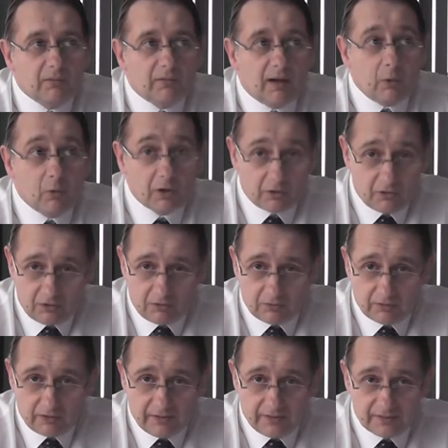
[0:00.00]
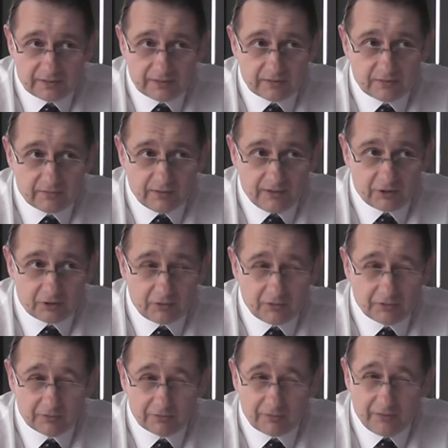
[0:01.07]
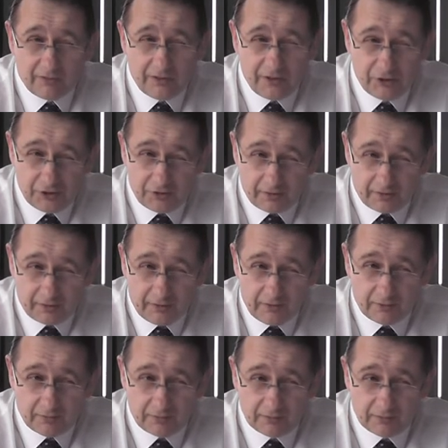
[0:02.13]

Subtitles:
Our goal is later on this year